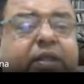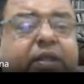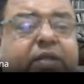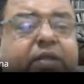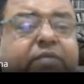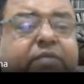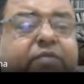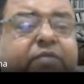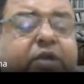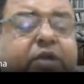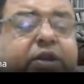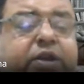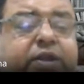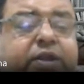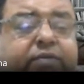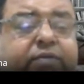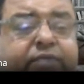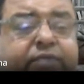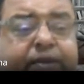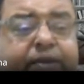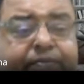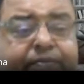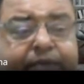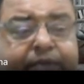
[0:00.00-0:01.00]
For
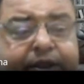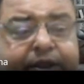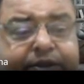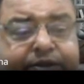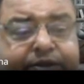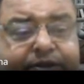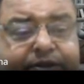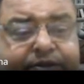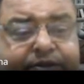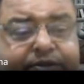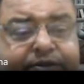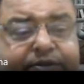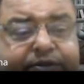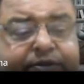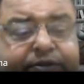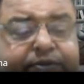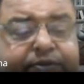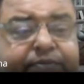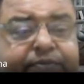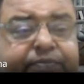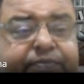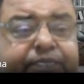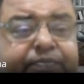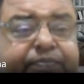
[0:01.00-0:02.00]
developed nations,
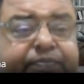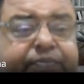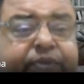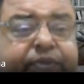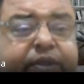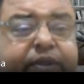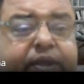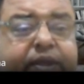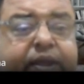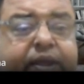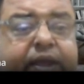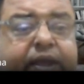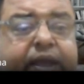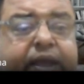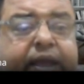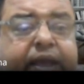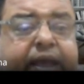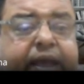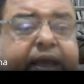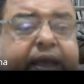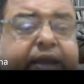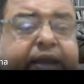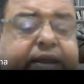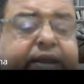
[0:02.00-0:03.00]

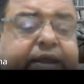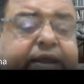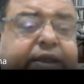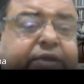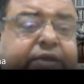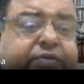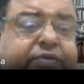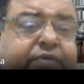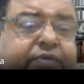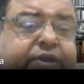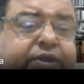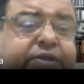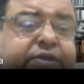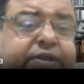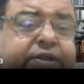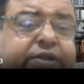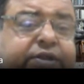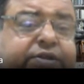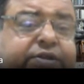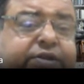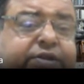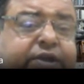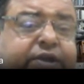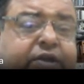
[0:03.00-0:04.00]
an increasing
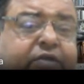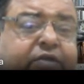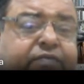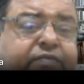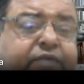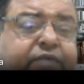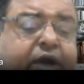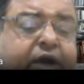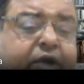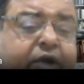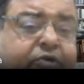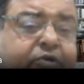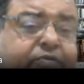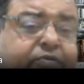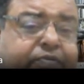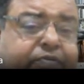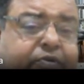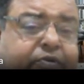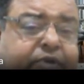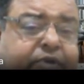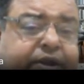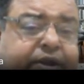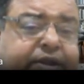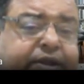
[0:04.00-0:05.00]
share of
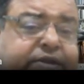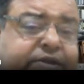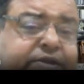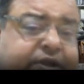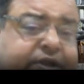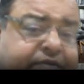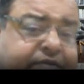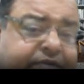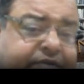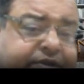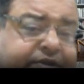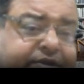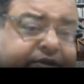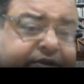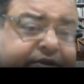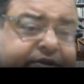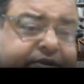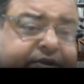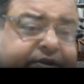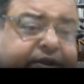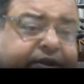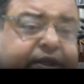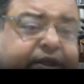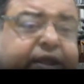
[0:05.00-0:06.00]
output in services
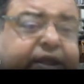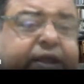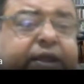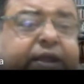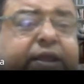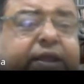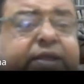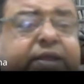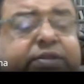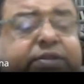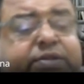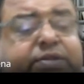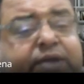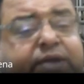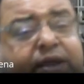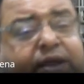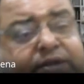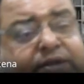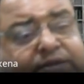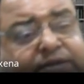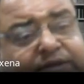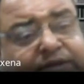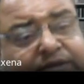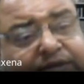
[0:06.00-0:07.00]
is
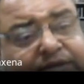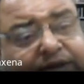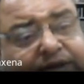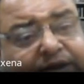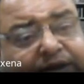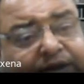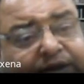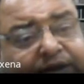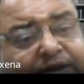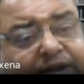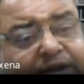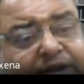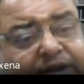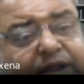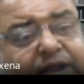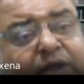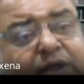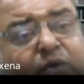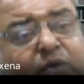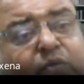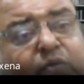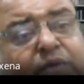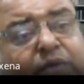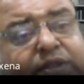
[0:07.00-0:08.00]
consistent
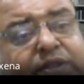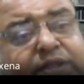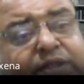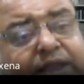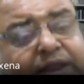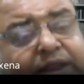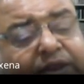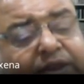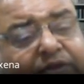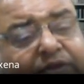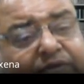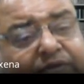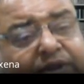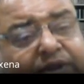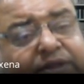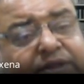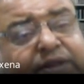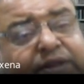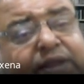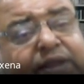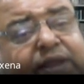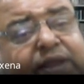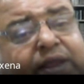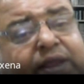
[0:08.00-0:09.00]
with
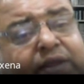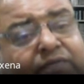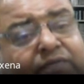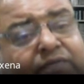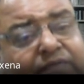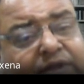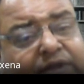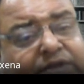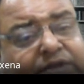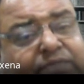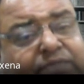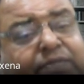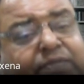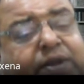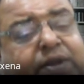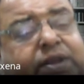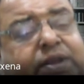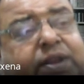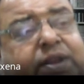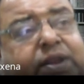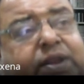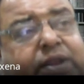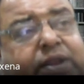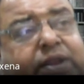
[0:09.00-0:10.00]
increasing investment
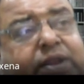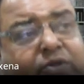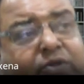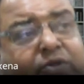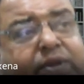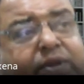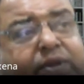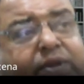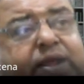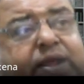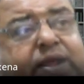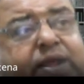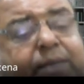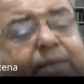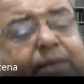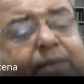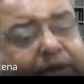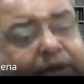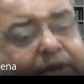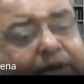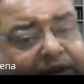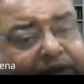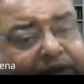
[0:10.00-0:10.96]
in human capital